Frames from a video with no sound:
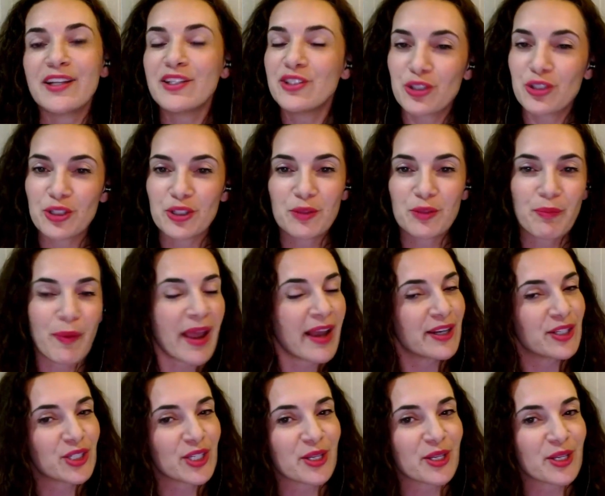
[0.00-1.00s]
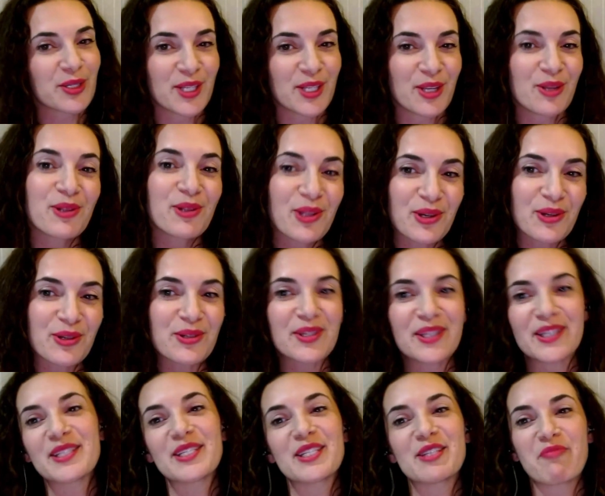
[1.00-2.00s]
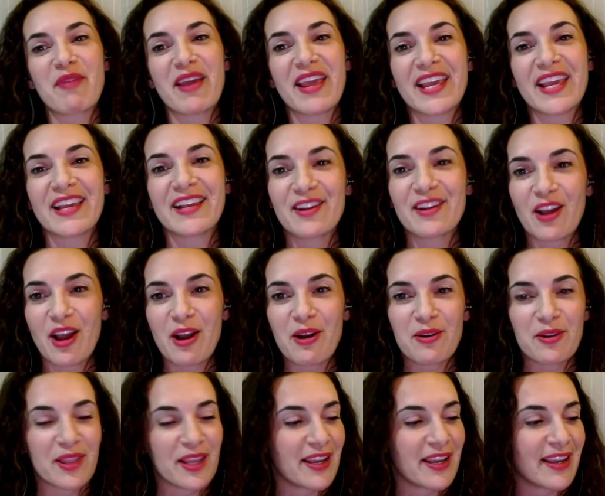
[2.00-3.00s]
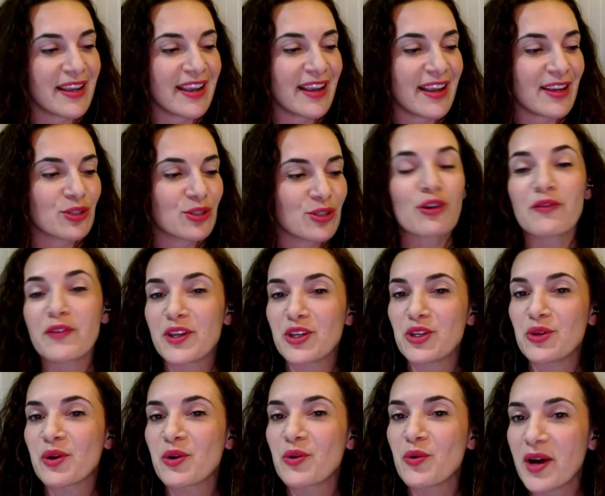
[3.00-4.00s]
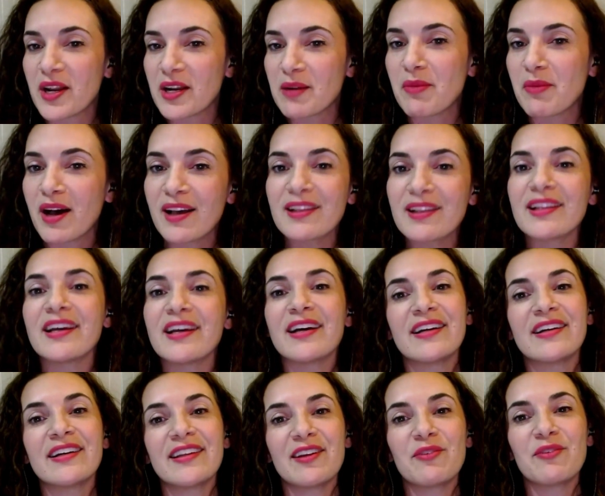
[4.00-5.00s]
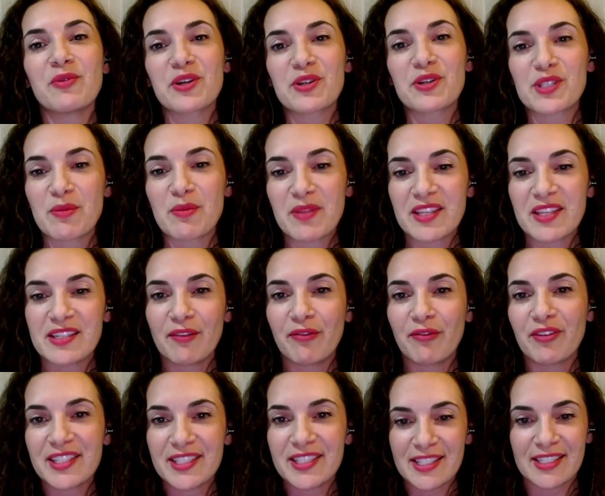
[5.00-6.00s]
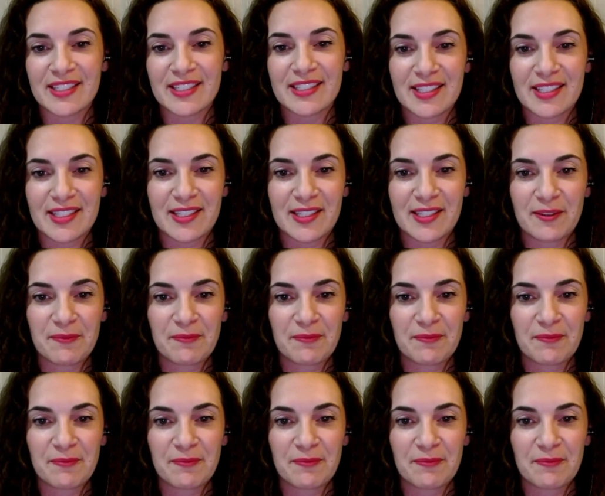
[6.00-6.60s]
your Spanish skills that you learned in Spain, how are they serving you in Guatemala? And what are some of the differences?